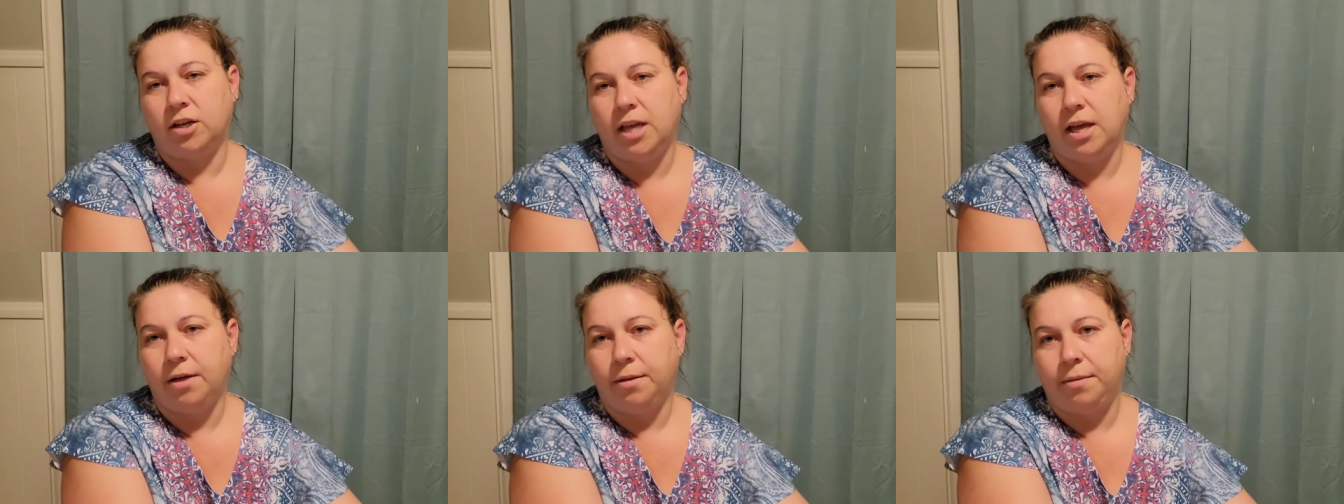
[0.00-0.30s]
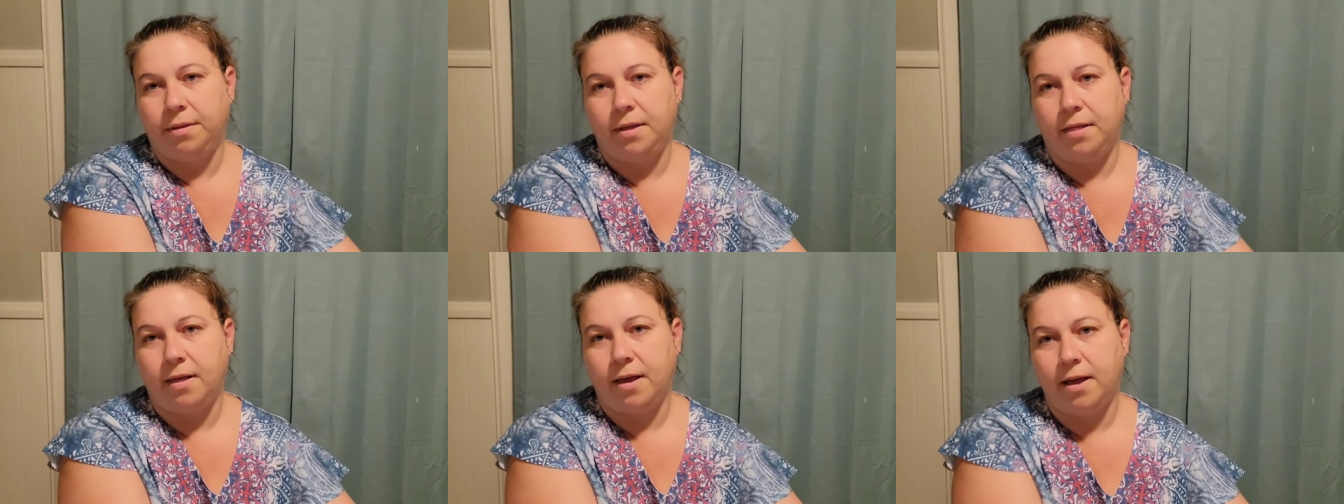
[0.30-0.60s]

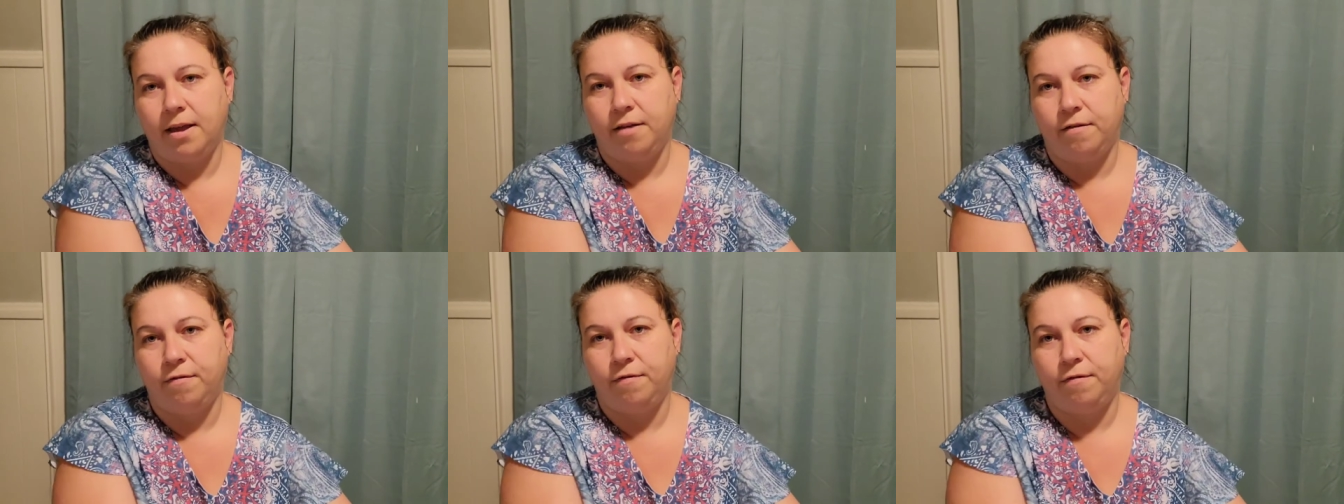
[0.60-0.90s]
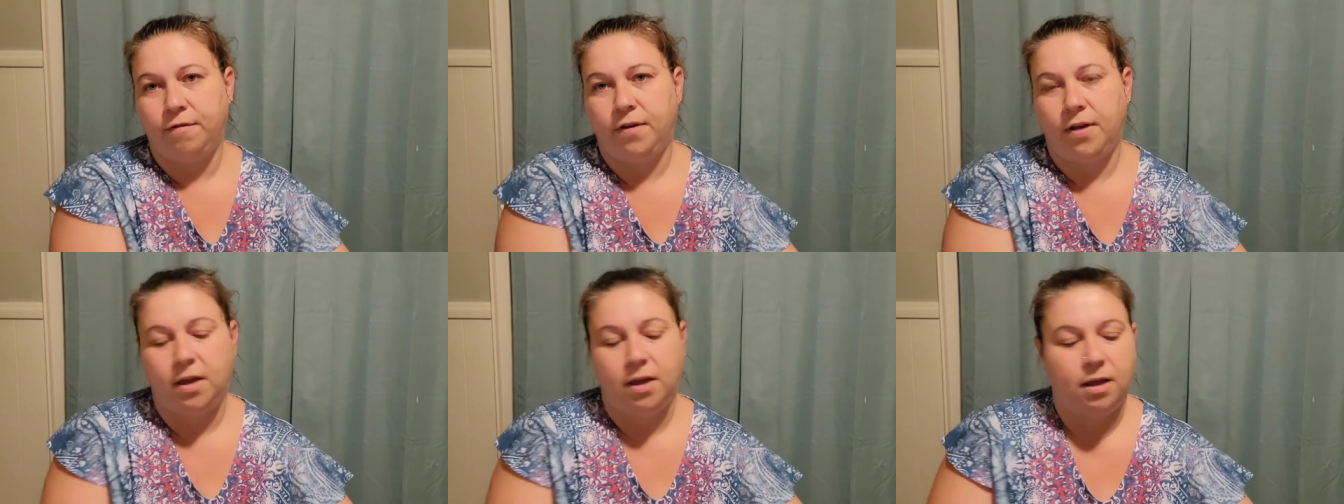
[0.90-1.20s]
healthy
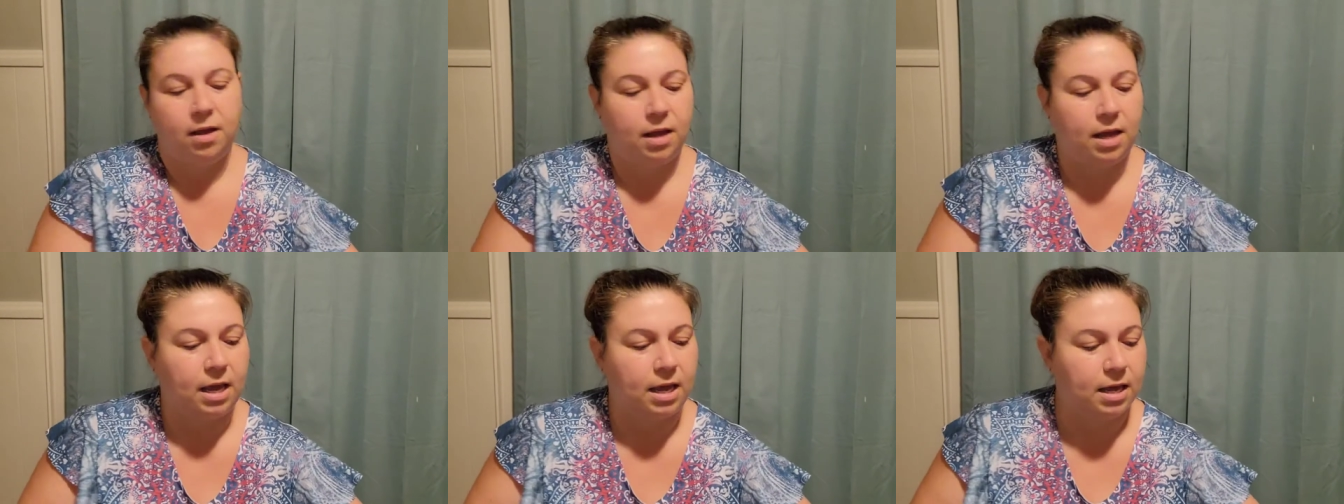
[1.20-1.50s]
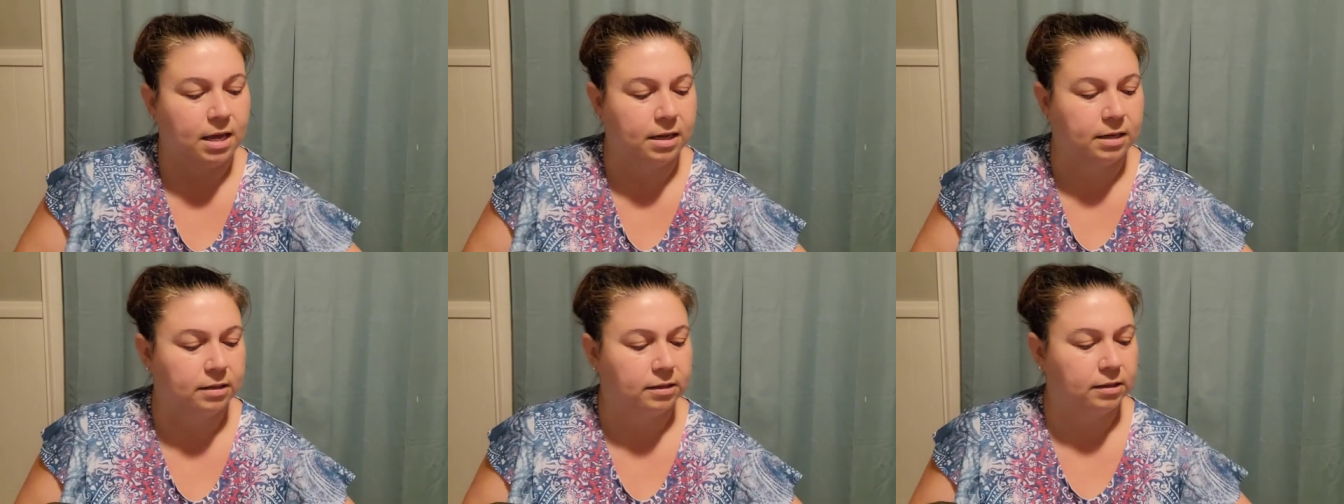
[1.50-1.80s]
life
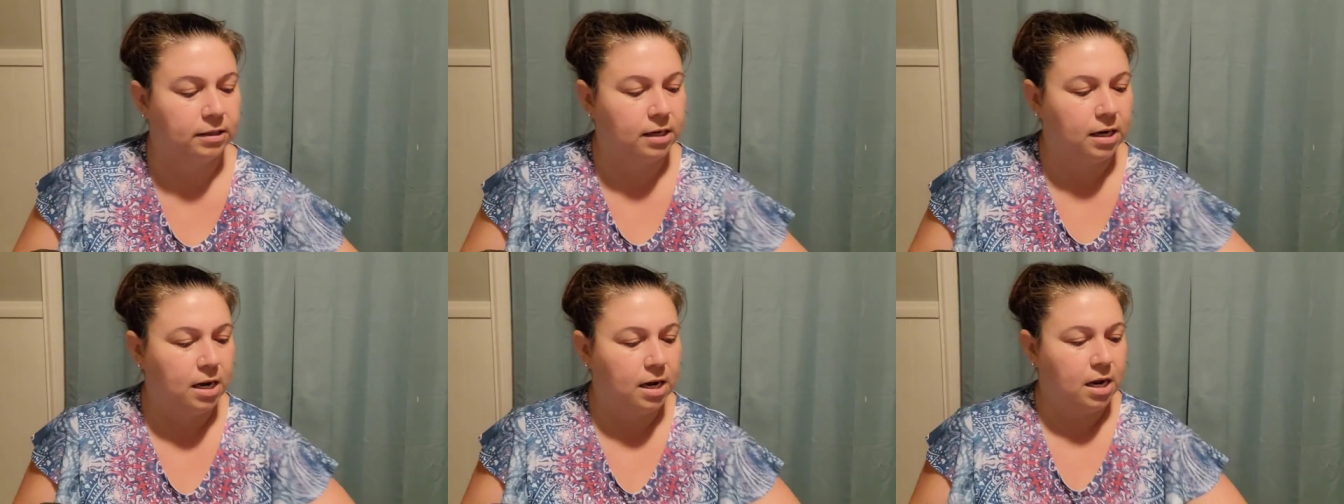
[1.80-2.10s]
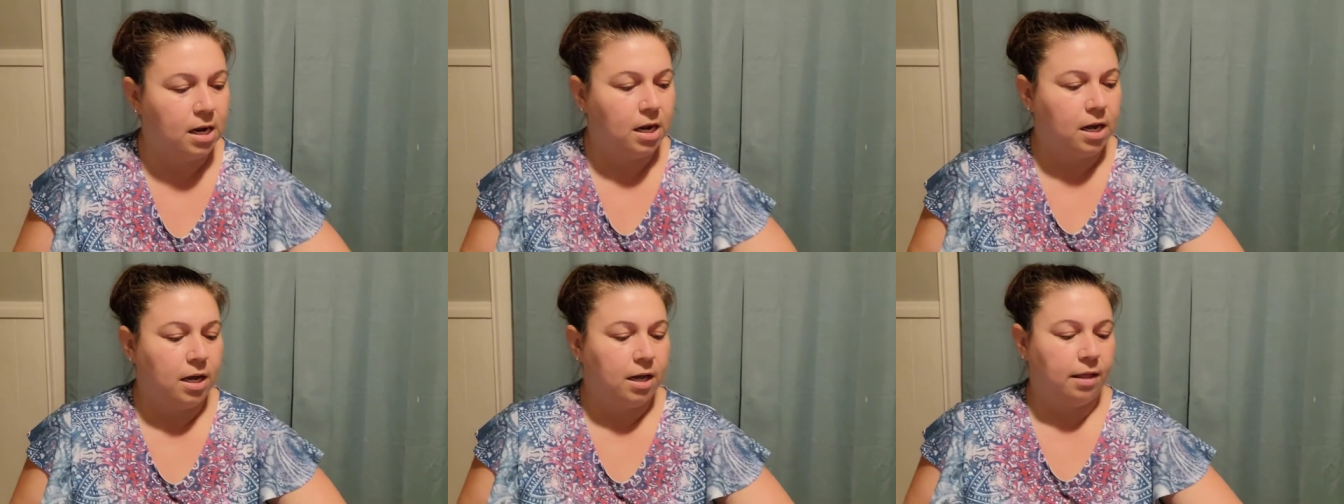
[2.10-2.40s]
and
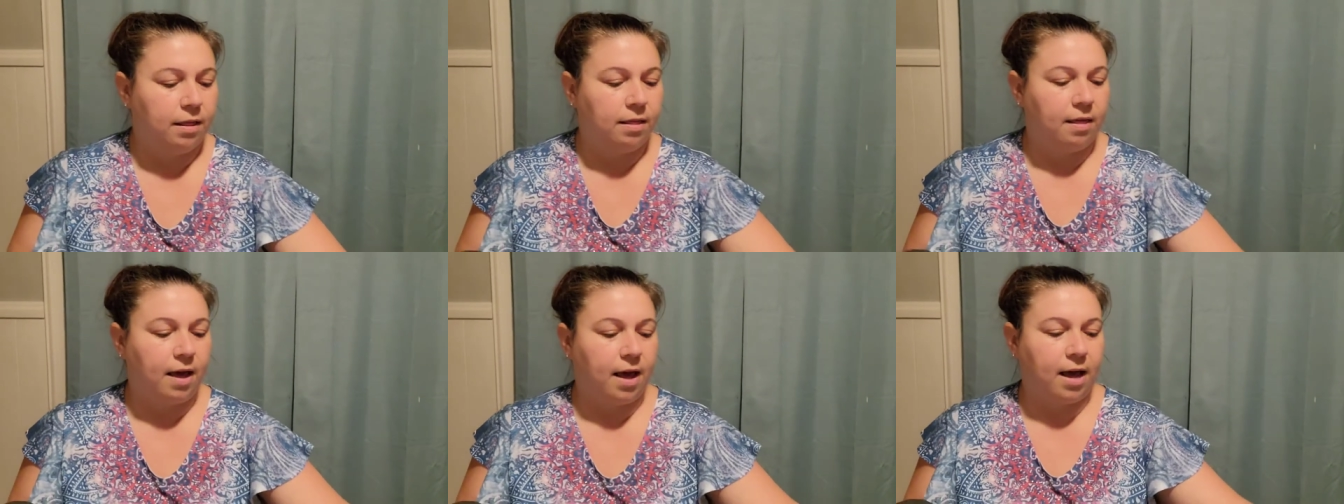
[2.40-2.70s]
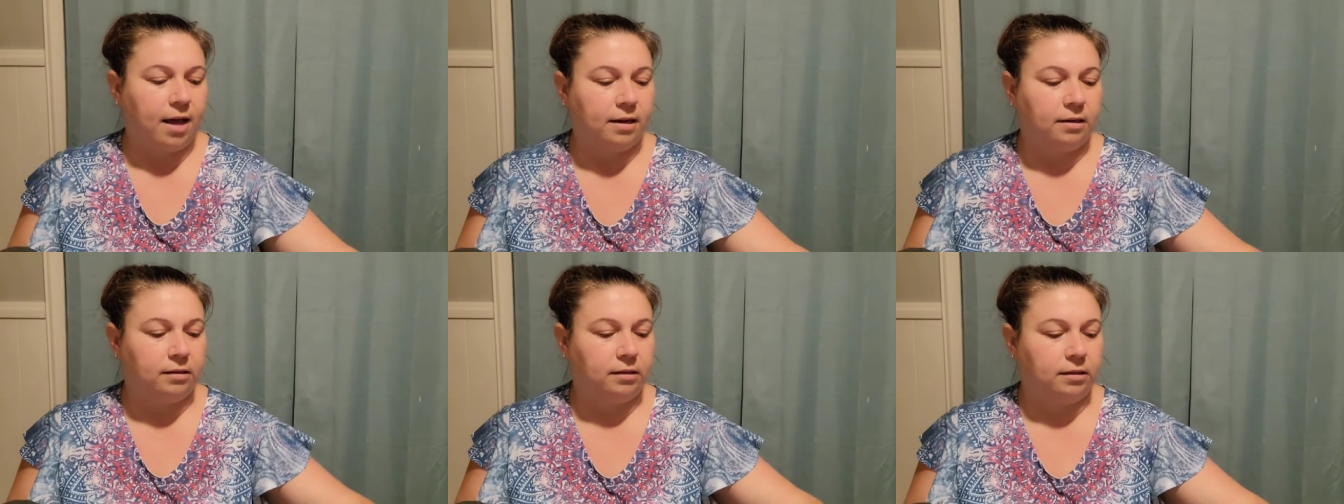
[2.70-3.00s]

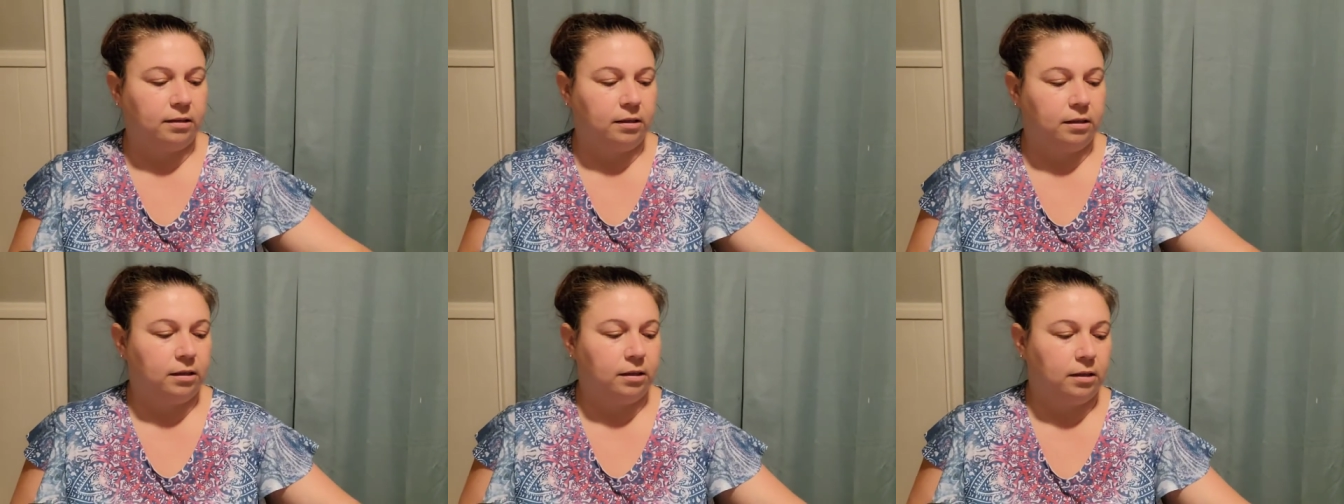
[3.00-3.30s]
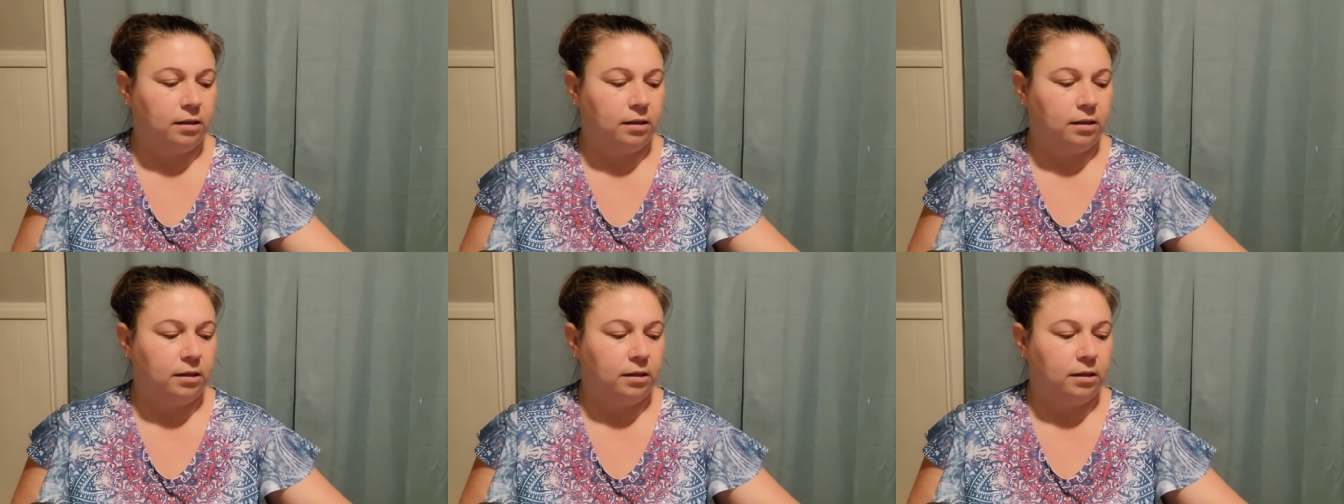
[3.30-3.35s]
that